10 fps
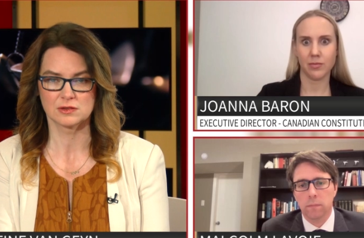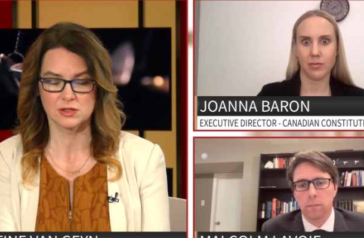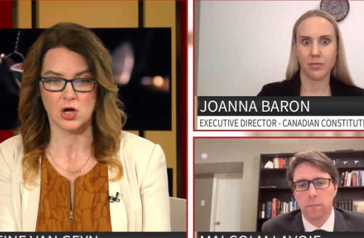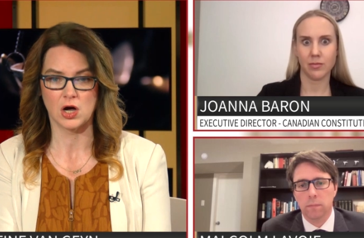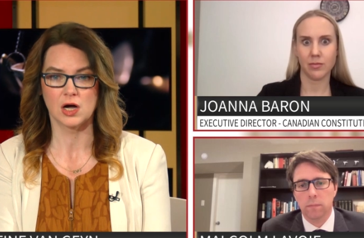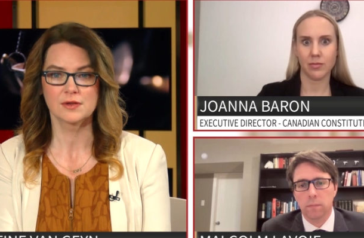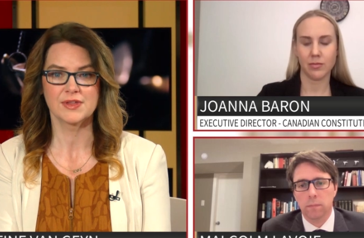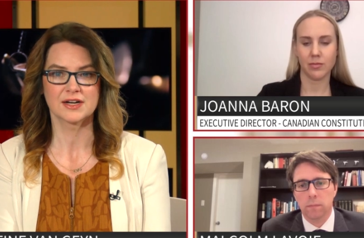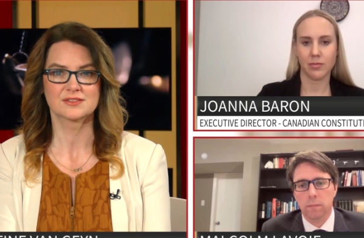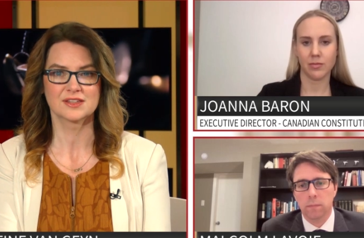Speaker 1: law,
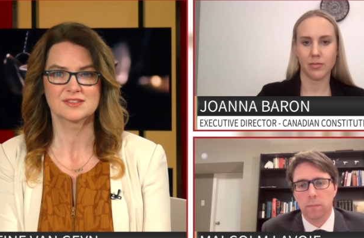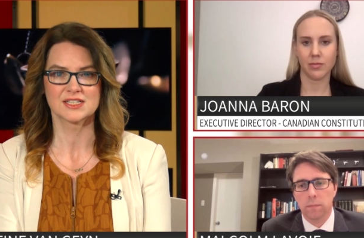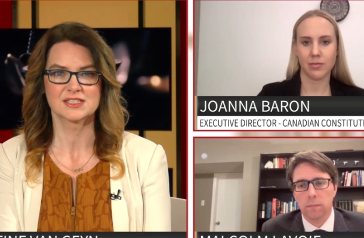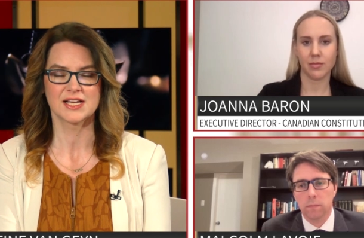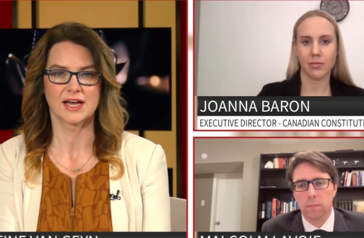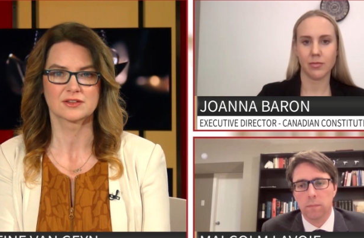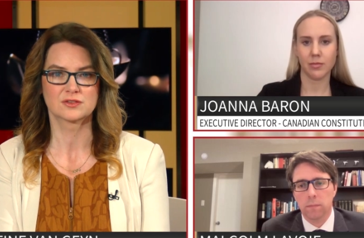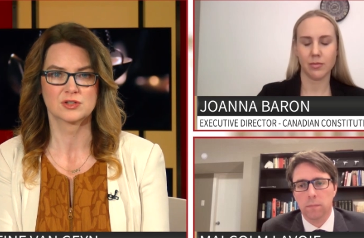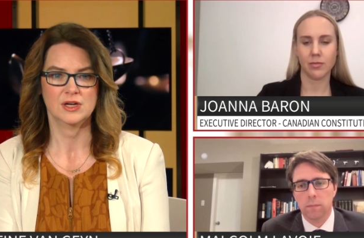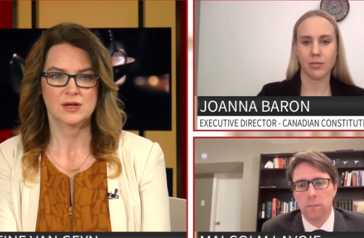that existing
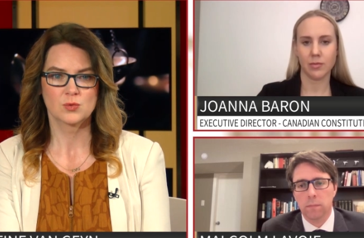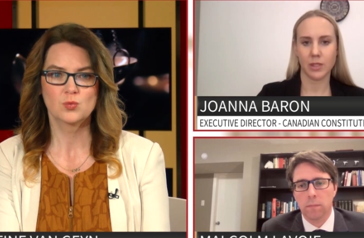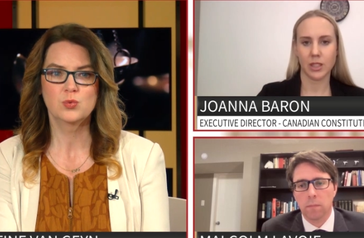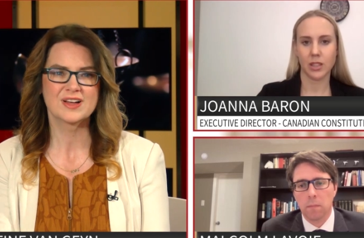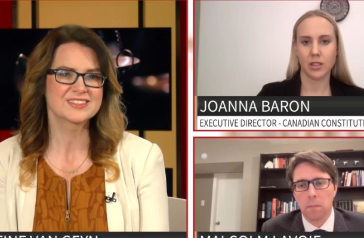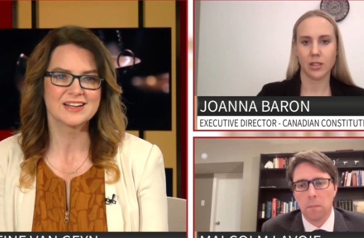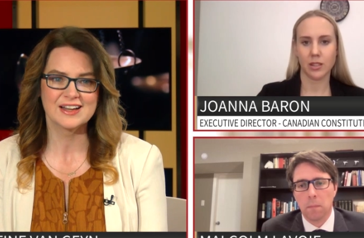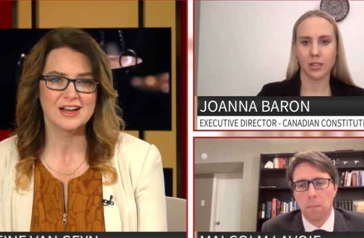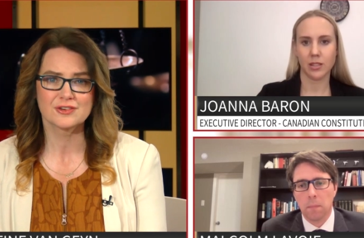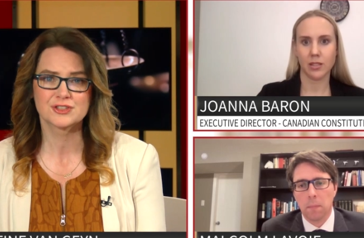test, wasn't
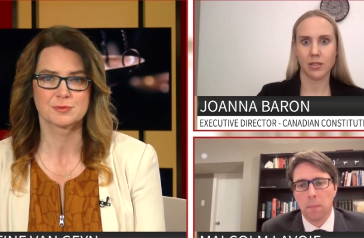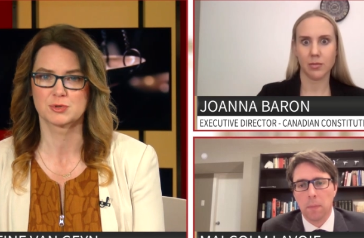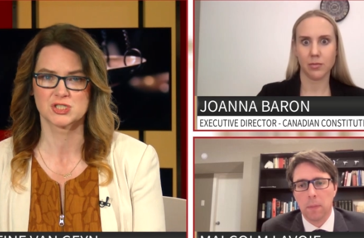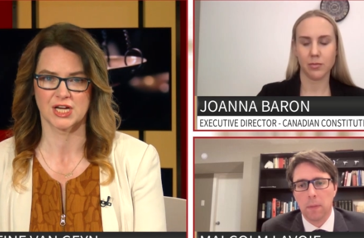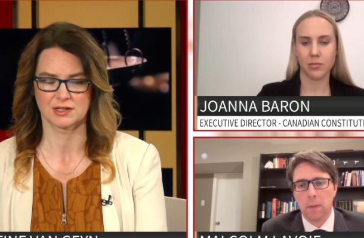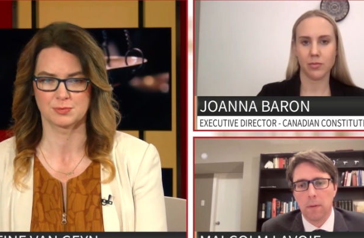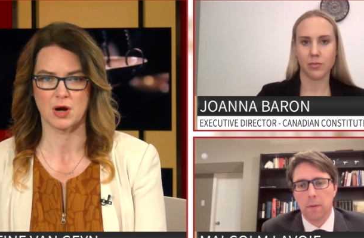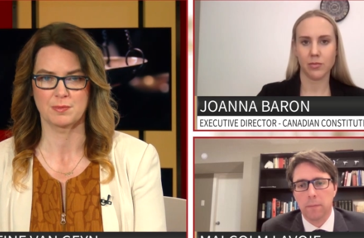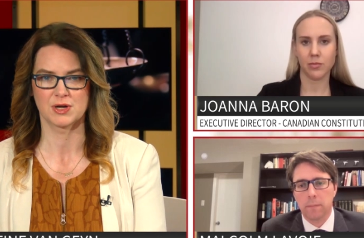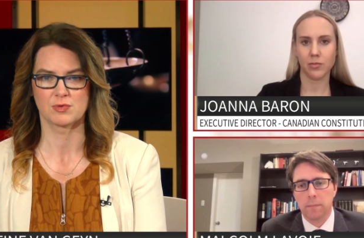enough to protect
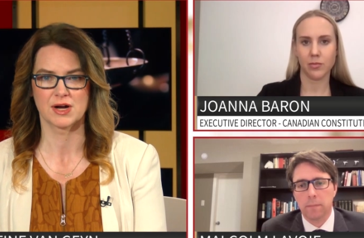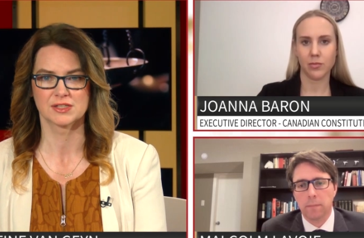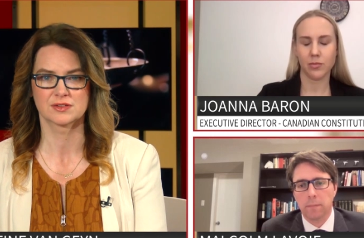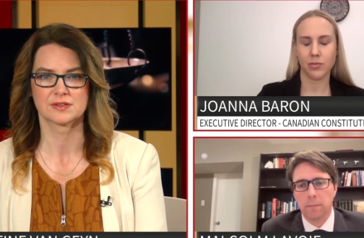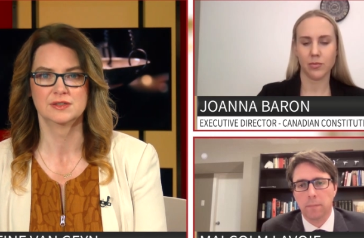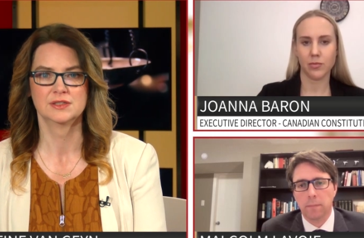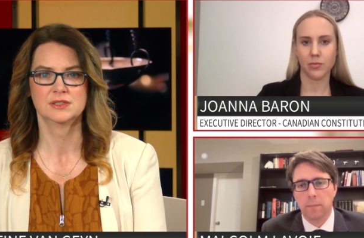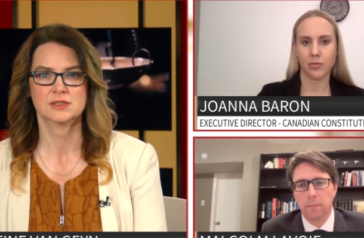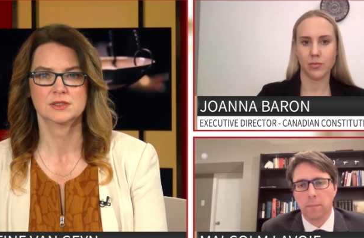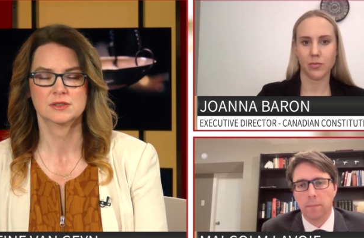property rights.
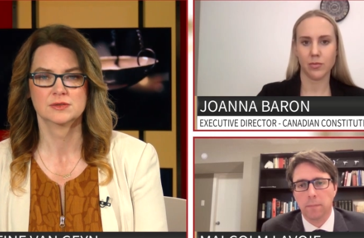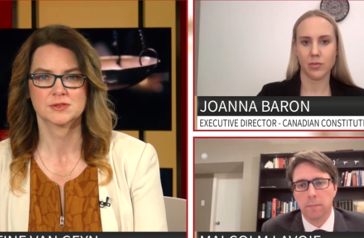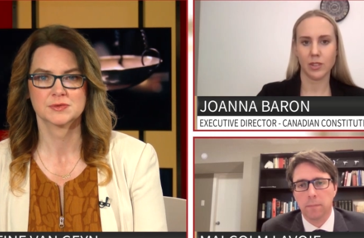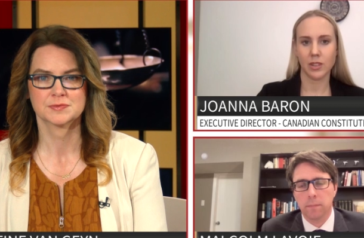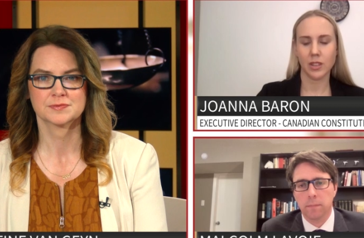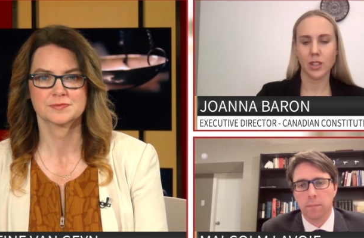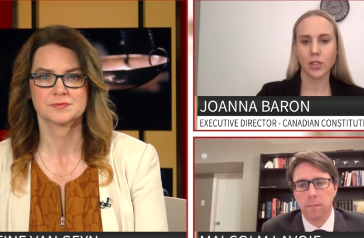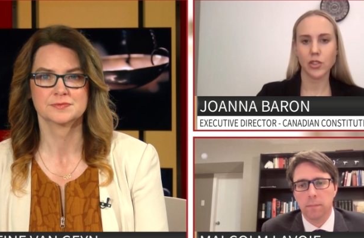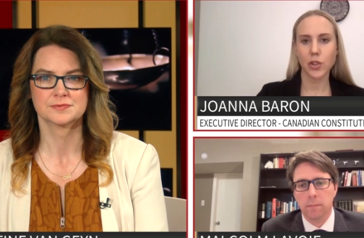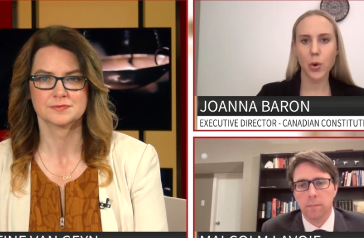
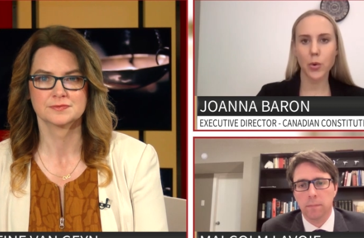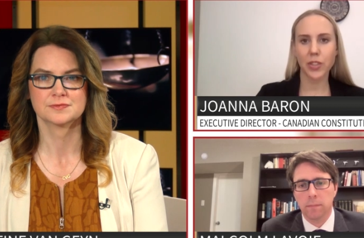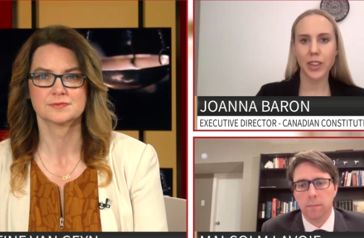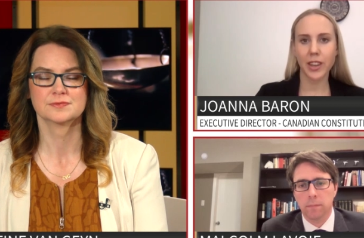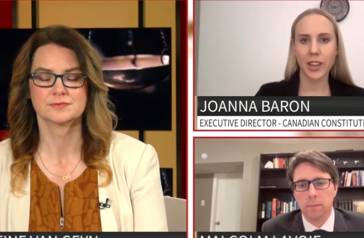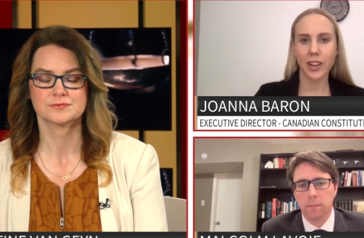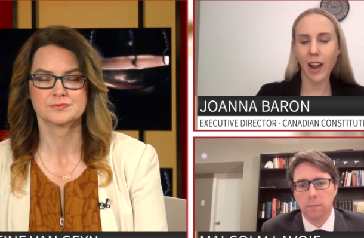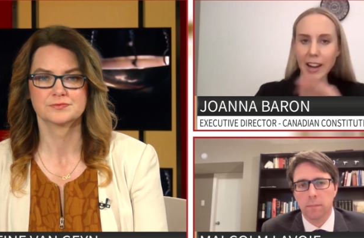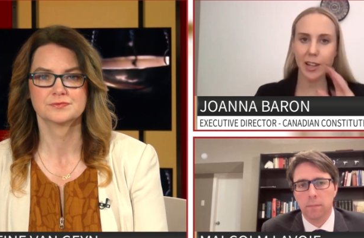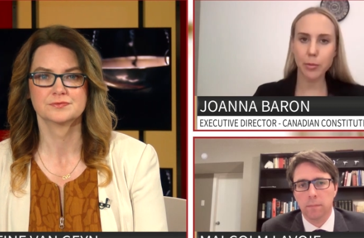
Speaker 2: So the
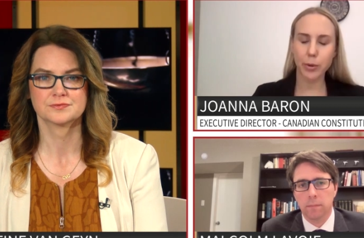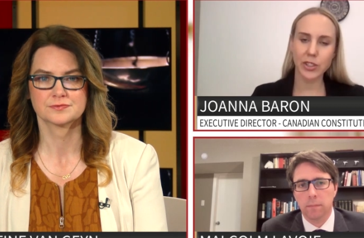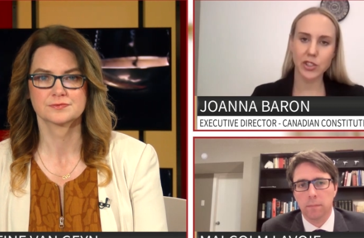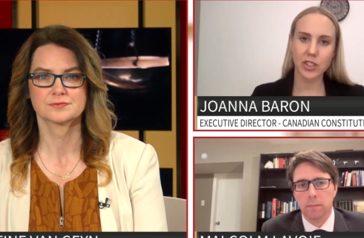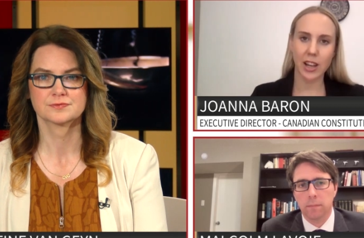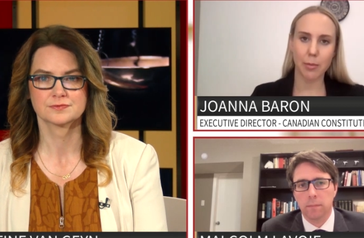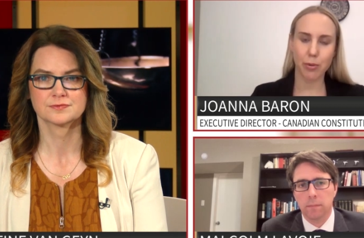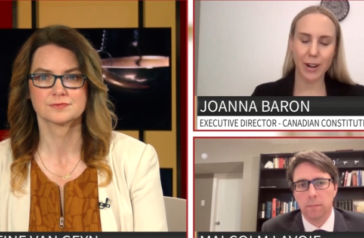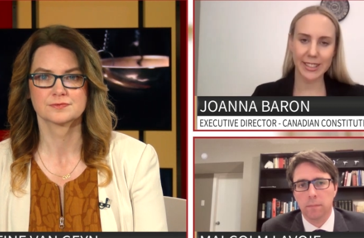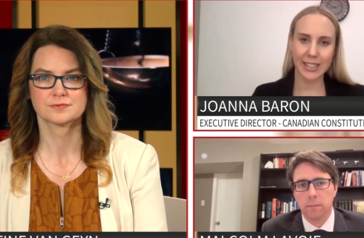guiding
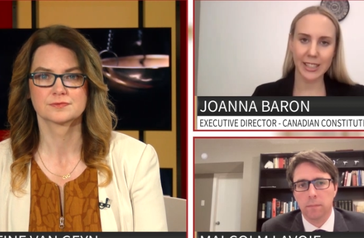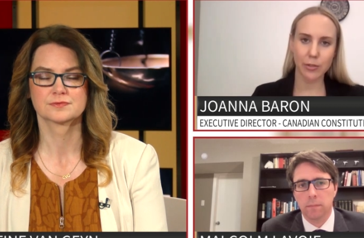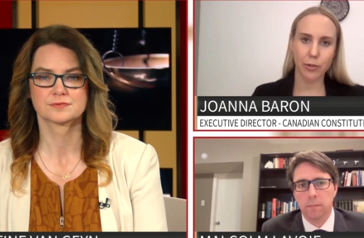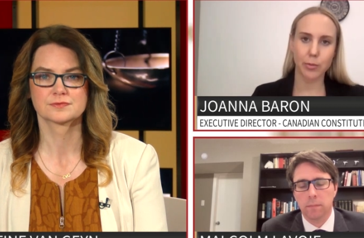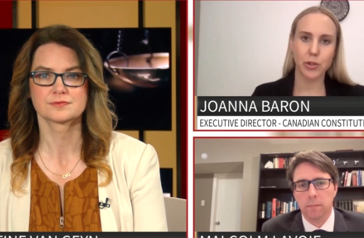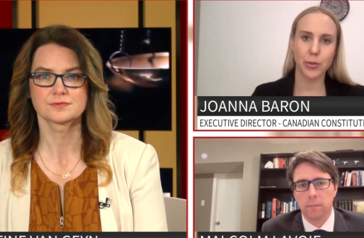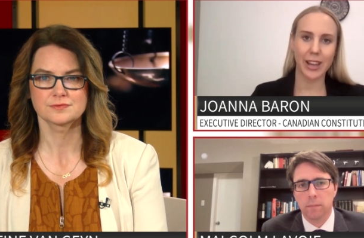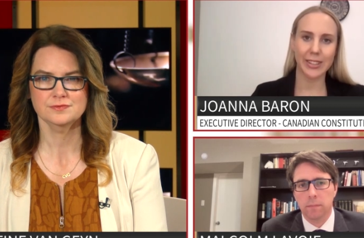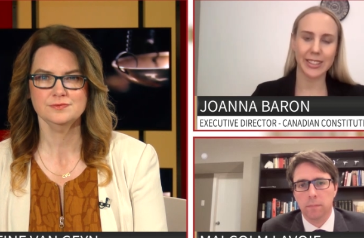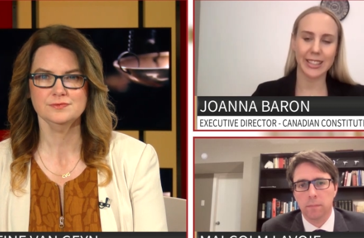precedent from
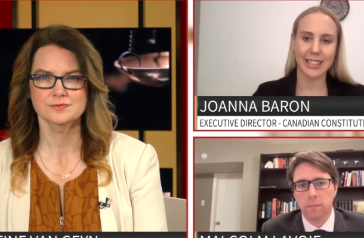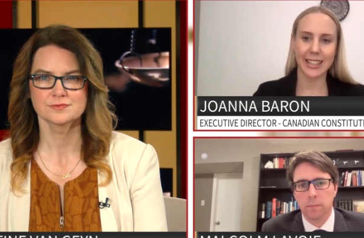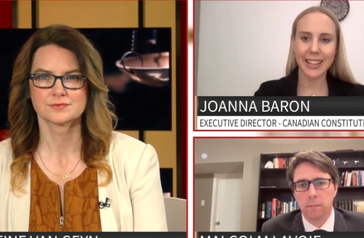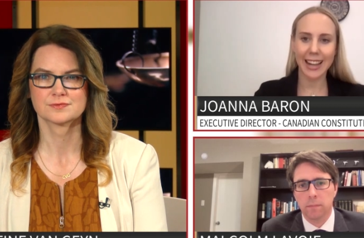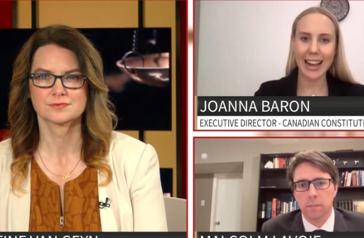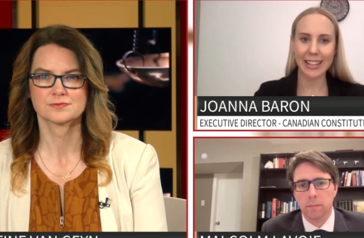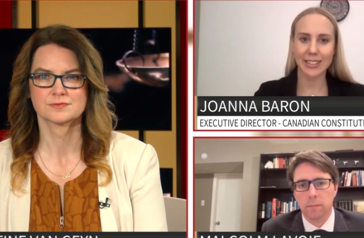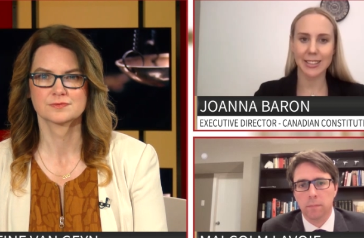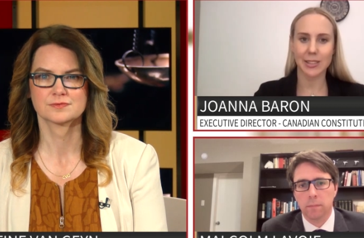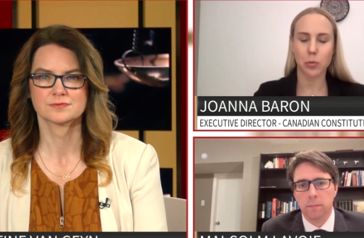2006
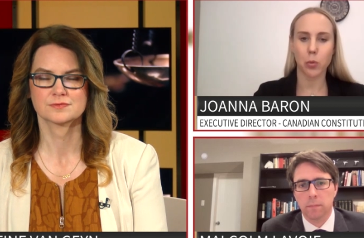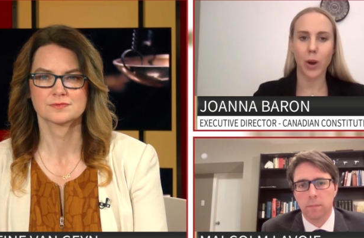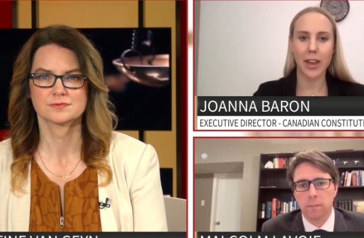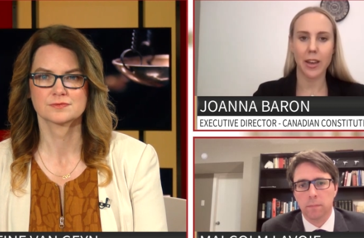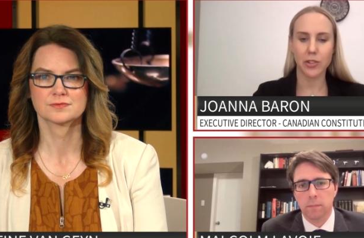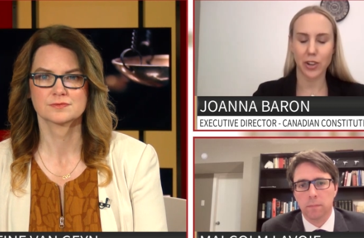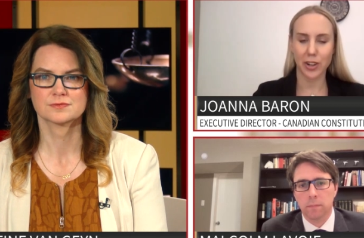asked whether